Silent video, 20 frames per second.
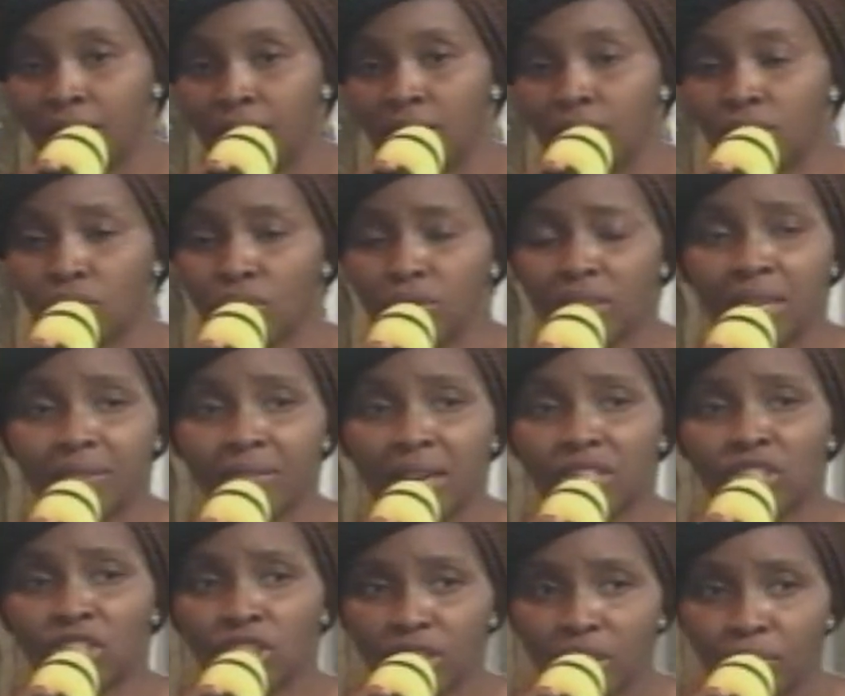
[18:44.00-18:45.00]
So there
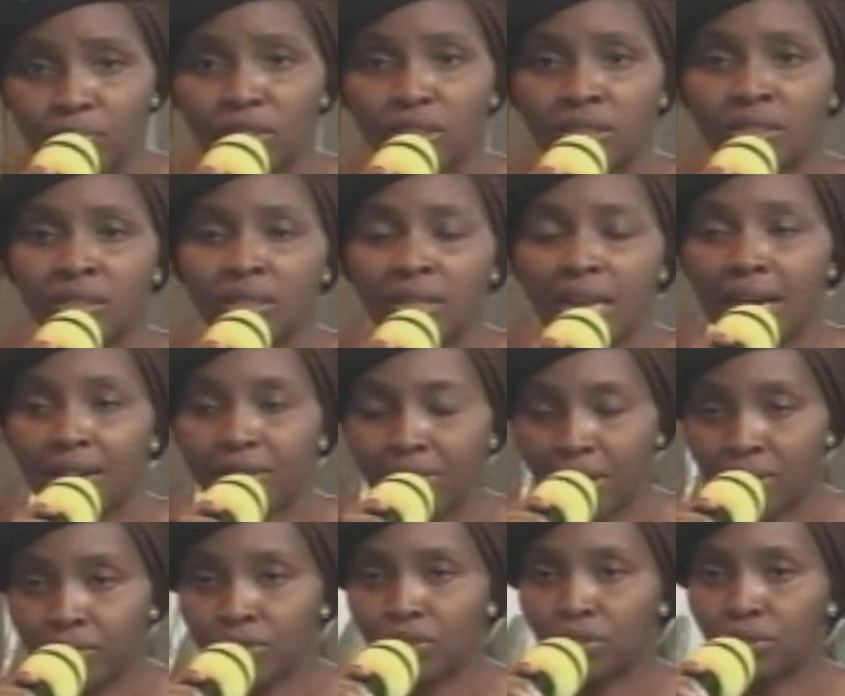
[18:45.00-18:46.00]
are sheep
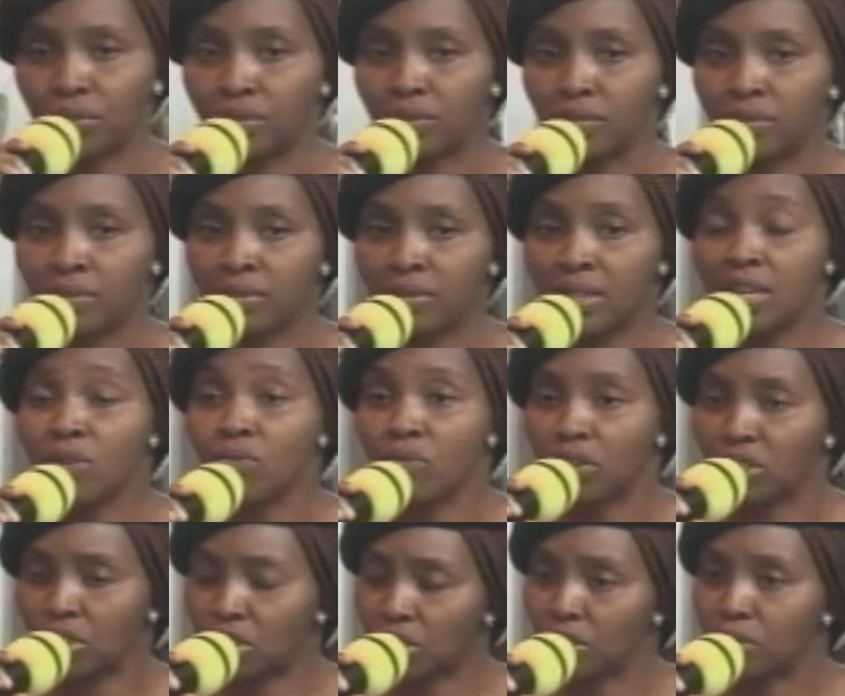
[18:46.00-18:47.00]
around you.
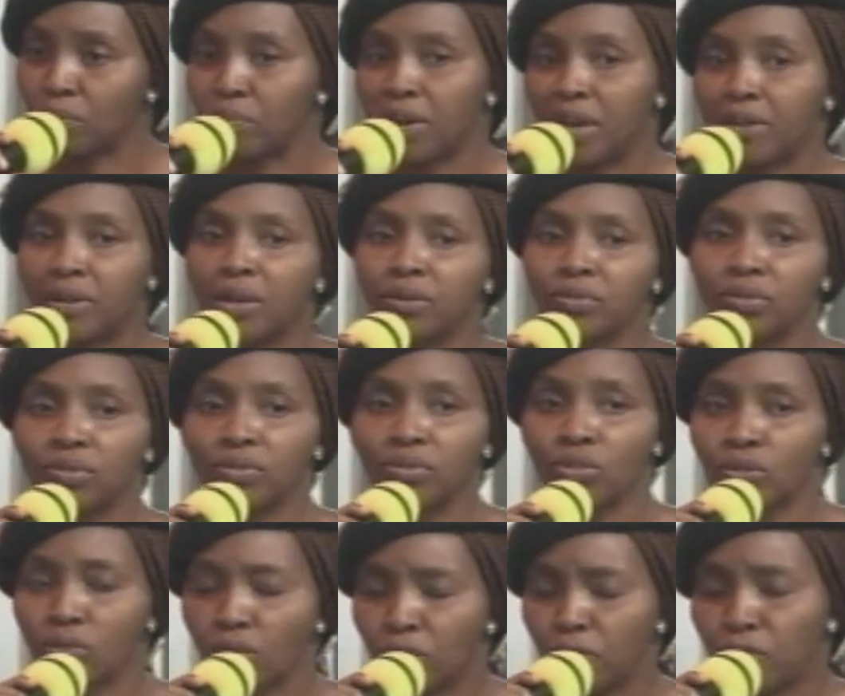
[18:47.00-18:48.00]
Anyway, sheep around you.
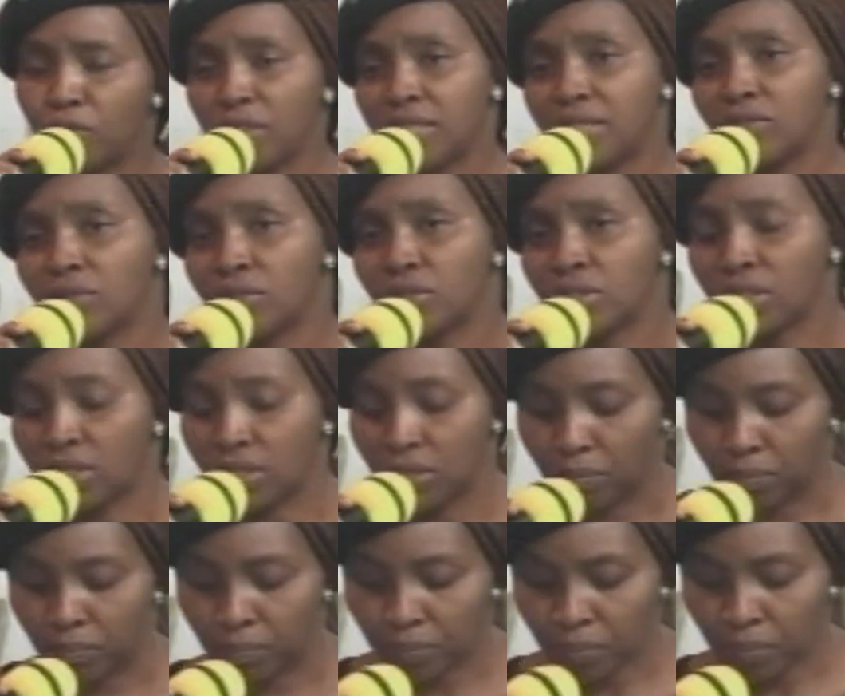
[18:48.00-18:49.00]
So feed those
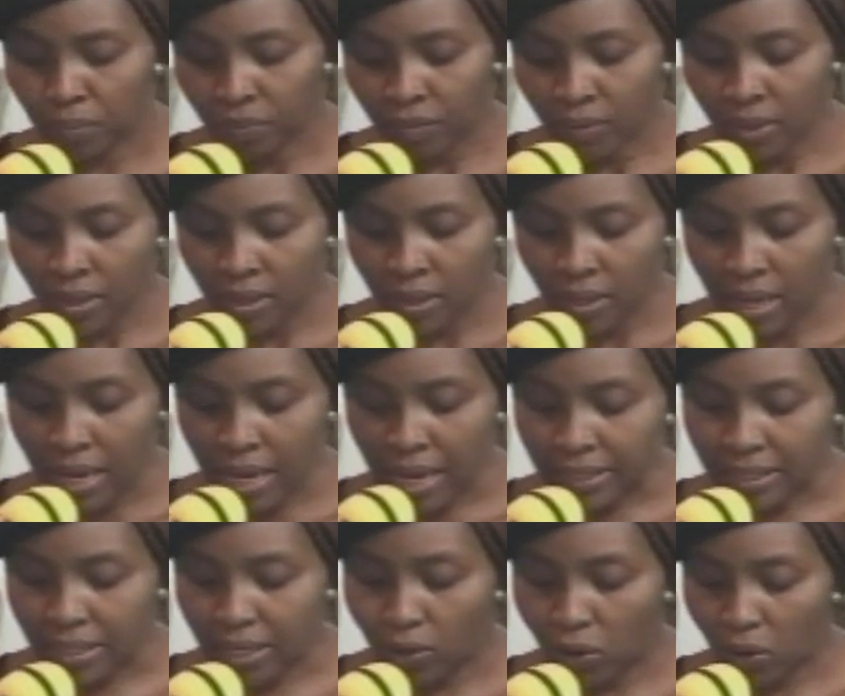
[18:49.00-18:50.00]
sheep.
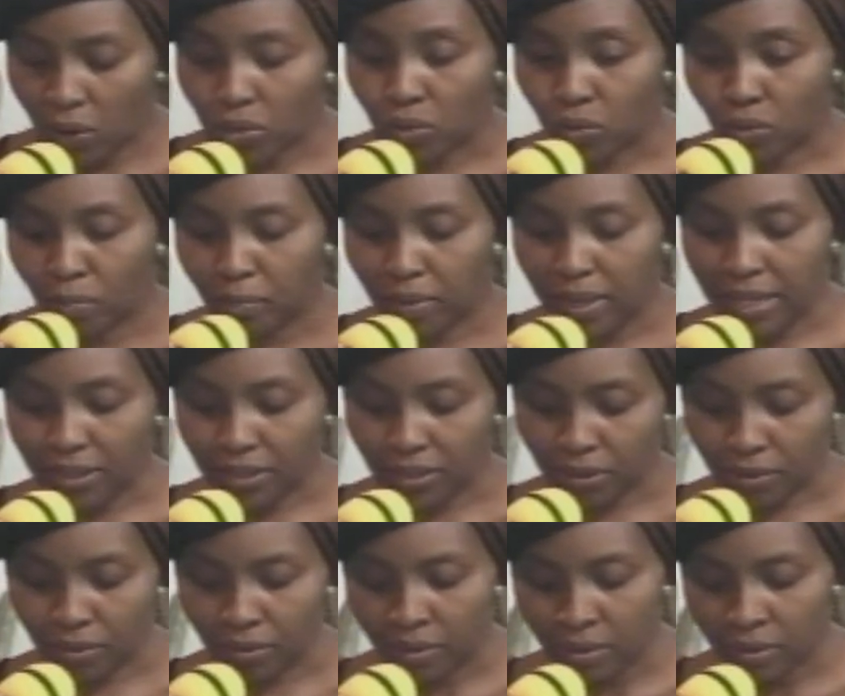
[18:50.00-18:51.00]
And the Lord will
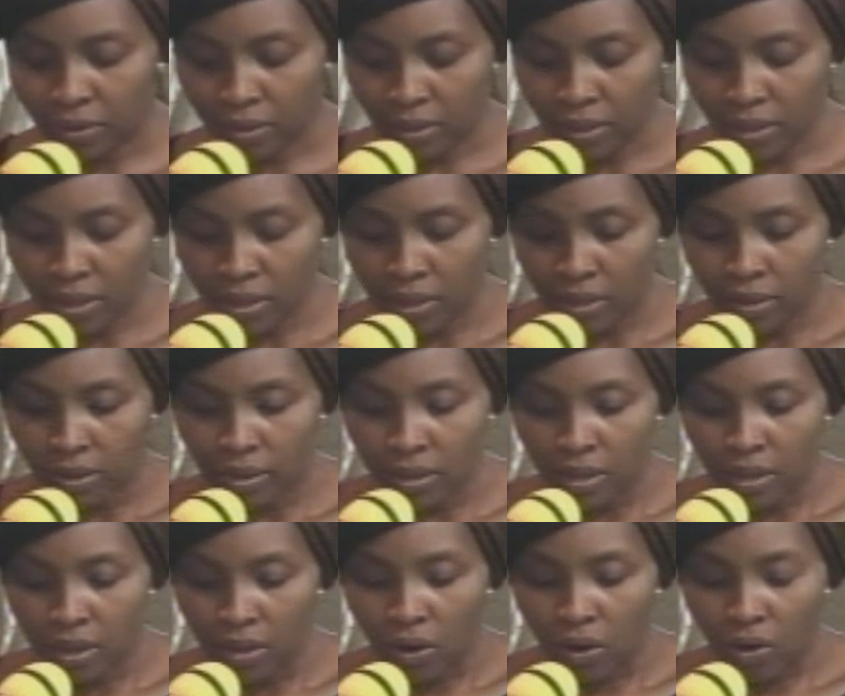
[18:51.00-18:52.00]
bless you.
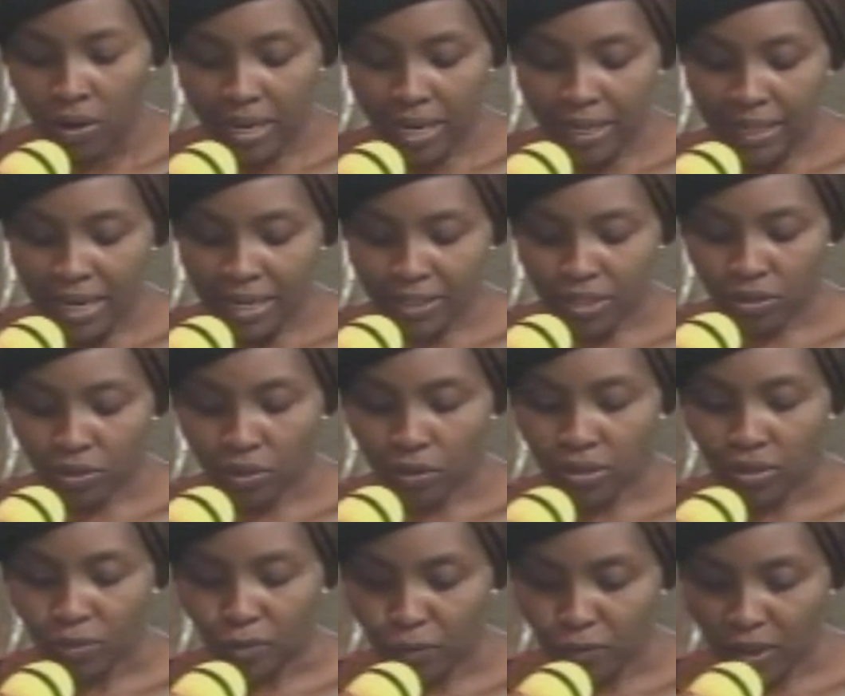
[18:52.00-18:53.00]
Oh yeah, let's
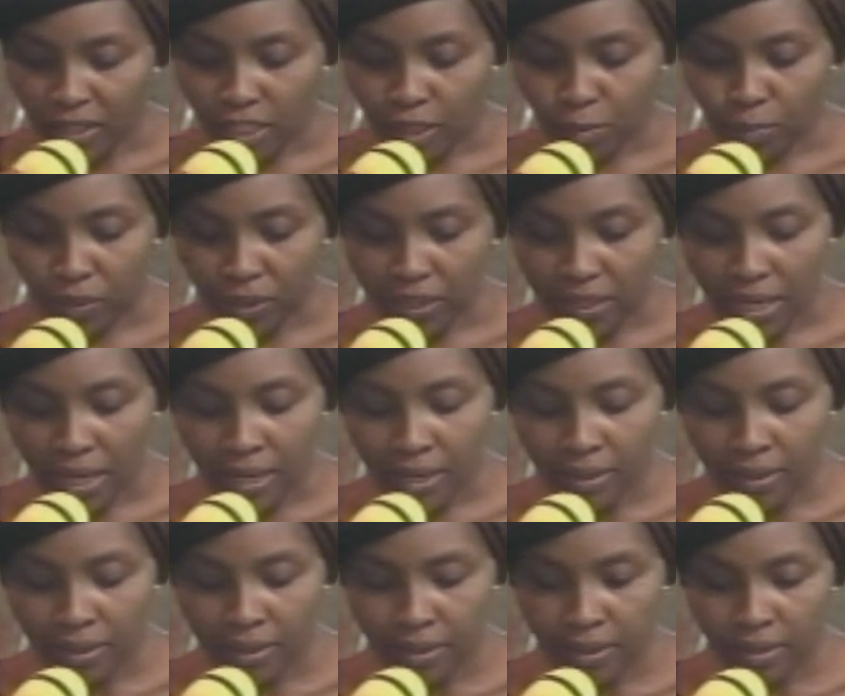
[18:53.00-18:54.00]
go to 1 Peter
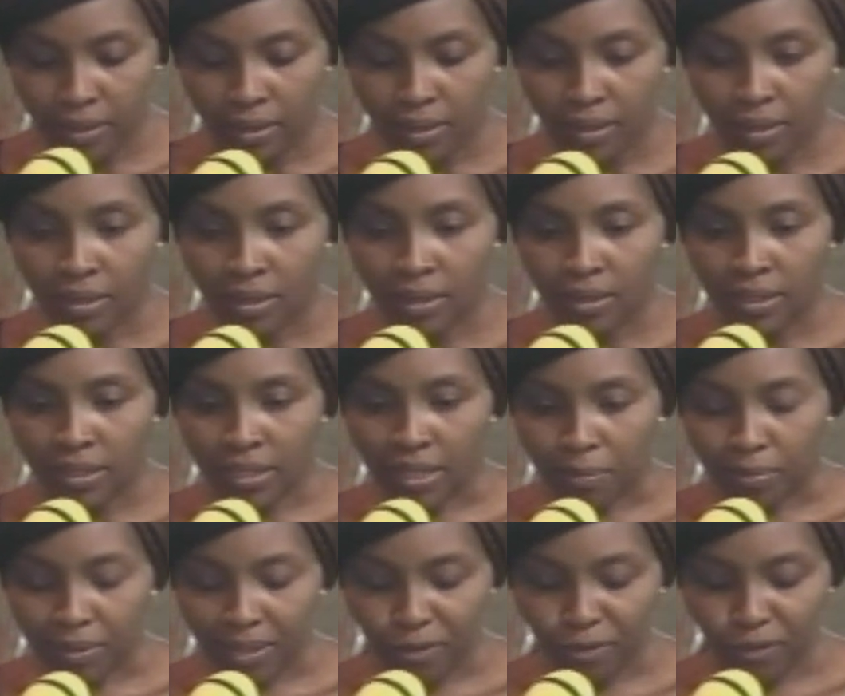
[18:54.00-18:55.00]

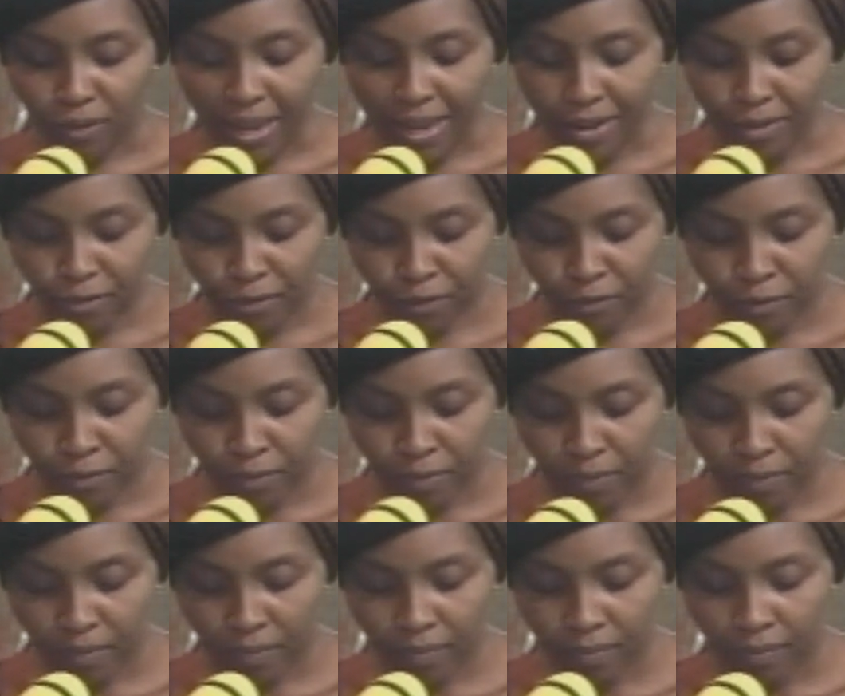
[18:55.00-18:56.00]

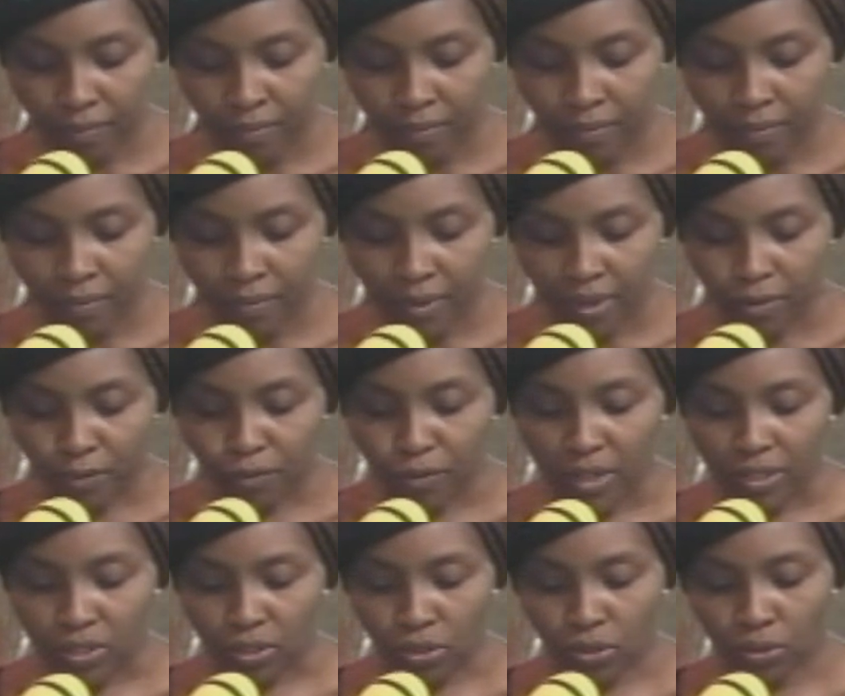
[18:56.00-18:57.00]

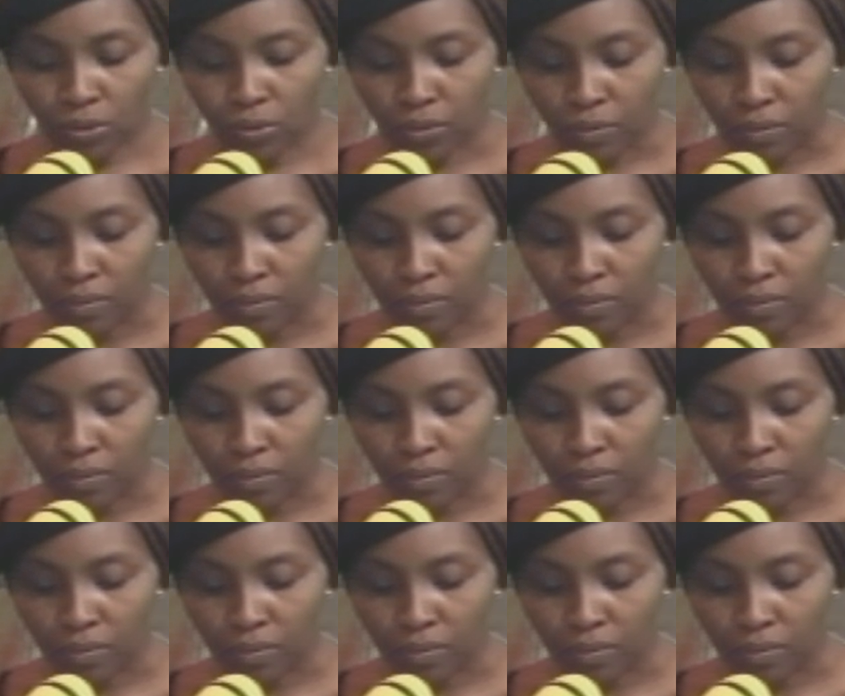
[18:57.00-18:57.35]
5:2. 1